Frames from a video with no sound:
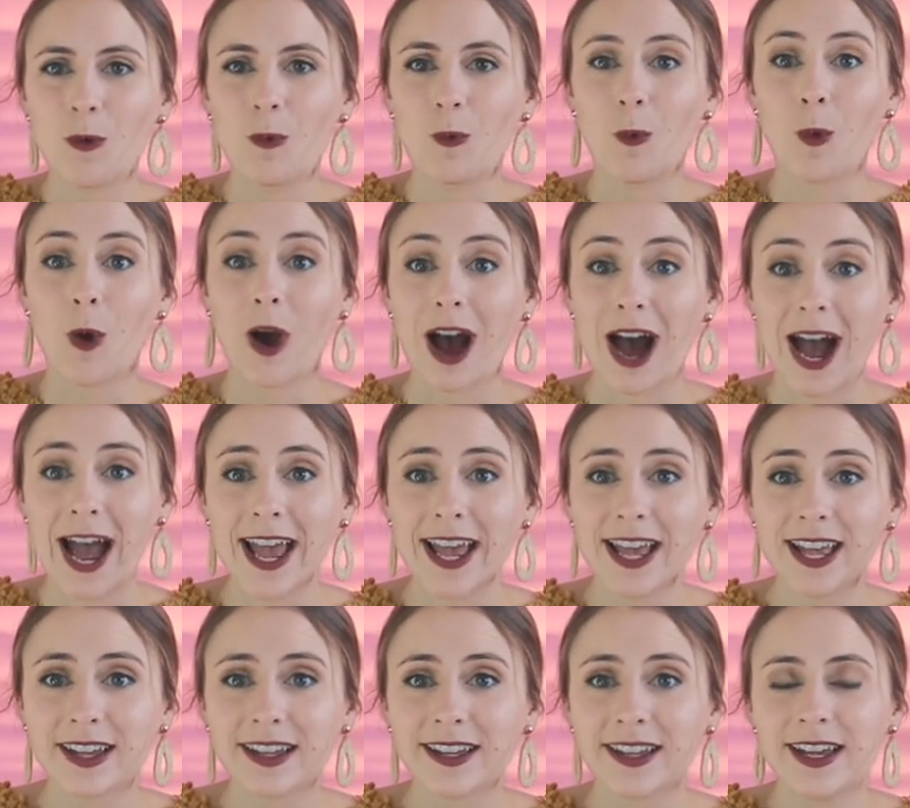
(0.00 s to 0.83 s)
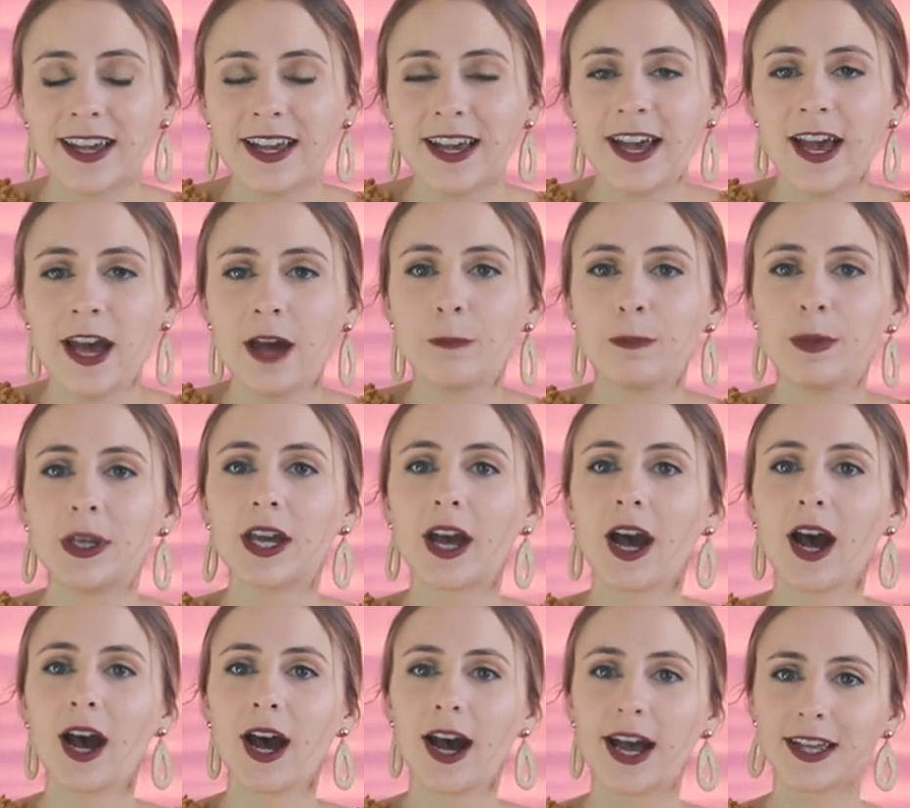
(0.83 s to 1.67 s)
Why?
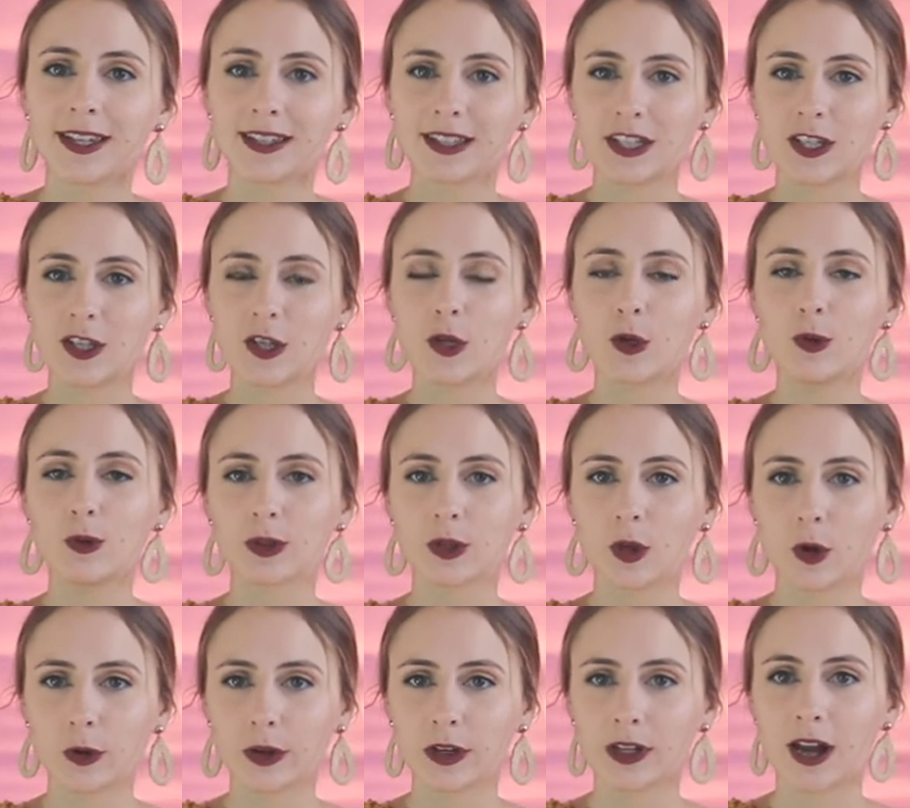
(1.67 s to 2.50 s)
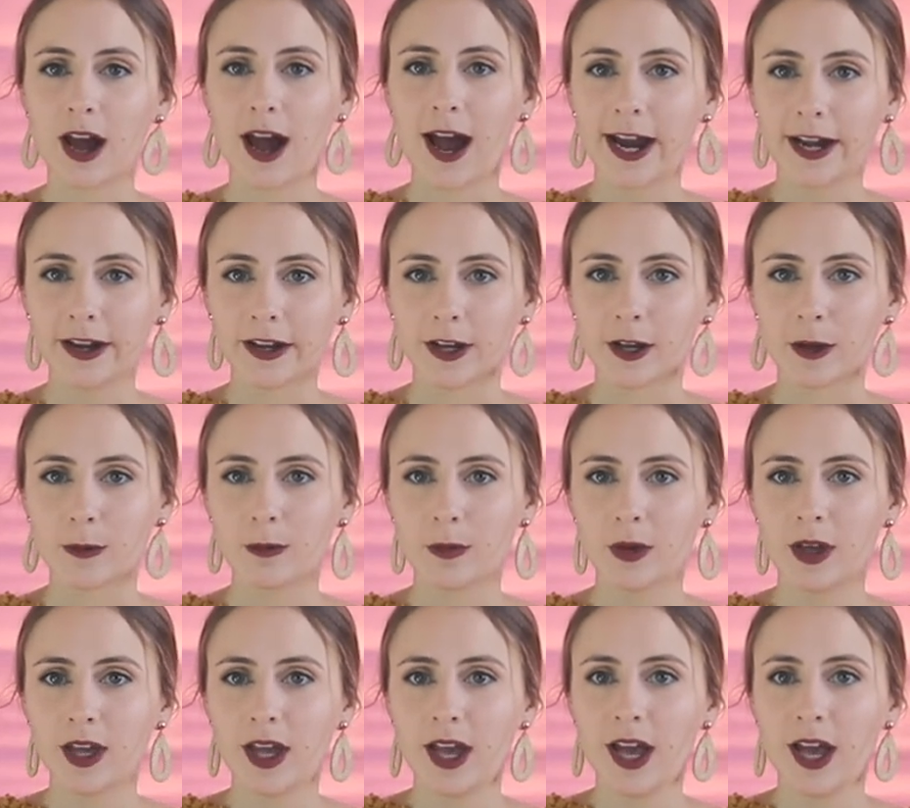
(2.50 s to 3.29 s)
Because you sold an item